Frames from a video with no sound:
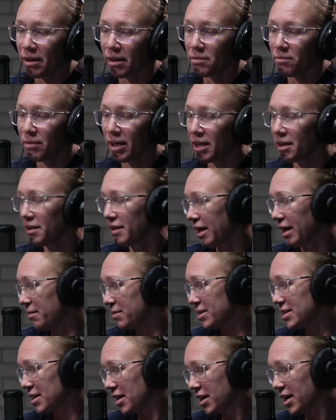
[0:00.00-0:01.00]
Well, that
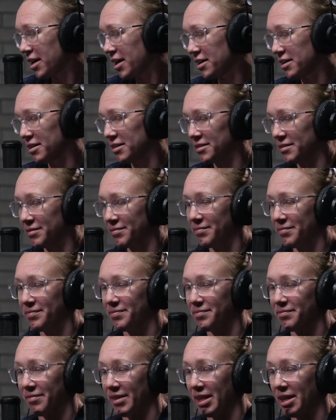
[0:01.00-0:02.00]
was our
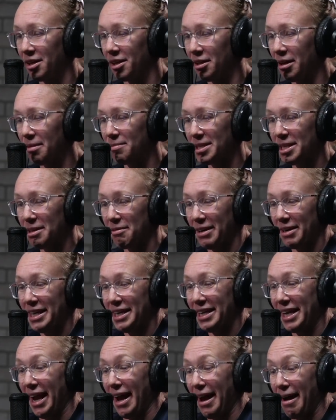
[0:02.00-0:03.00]
clumsy
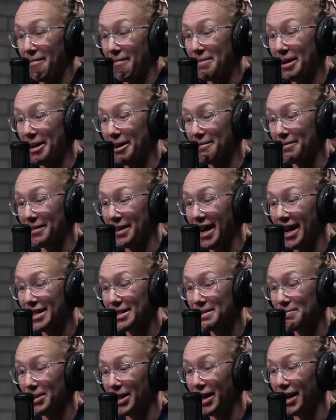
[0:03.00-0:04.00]
recap of
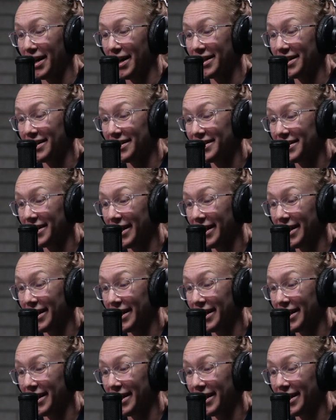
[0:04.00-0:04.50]
last block.